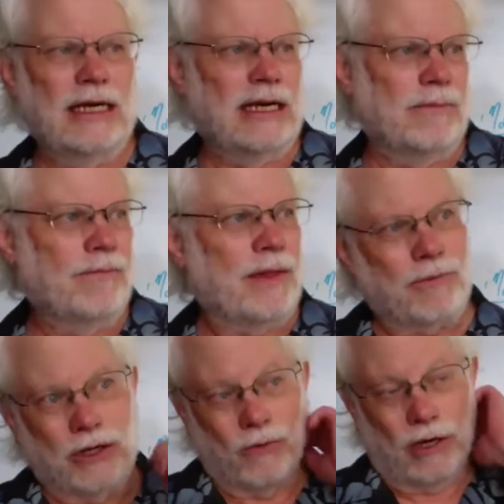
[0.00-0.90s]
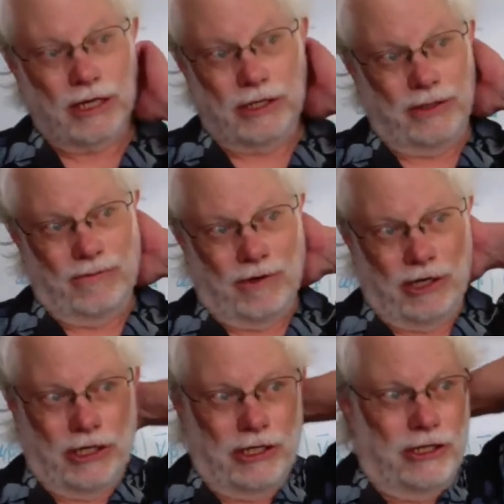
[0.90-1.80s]
I'm going to
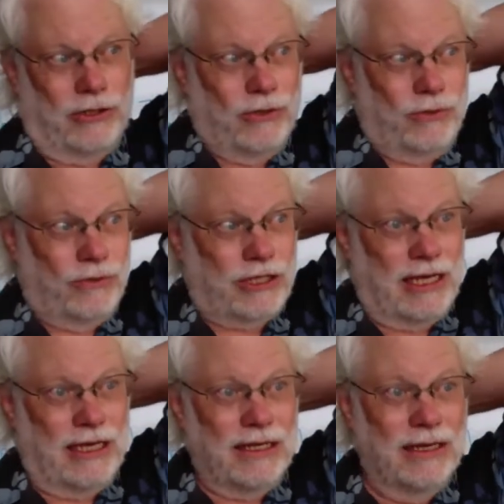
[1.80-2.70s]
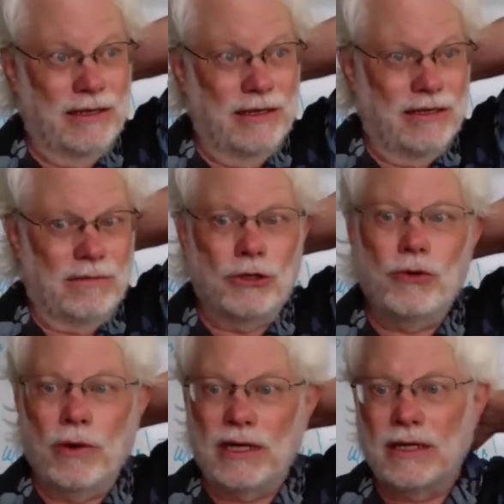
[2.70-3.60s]
want you to do, say,
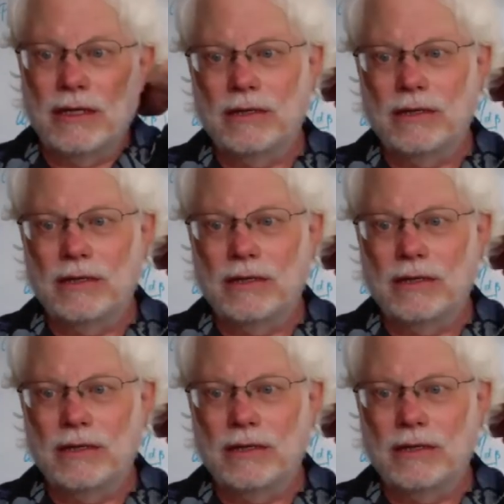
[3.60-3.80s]
muon